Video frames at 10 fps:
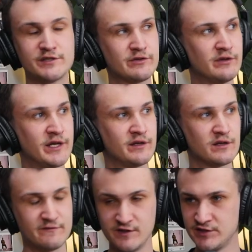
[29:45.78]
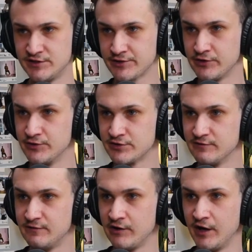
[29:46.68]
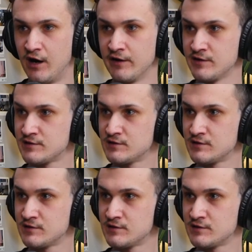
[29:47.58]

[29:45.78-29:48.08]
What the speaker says: so like vintage clothes are very honest.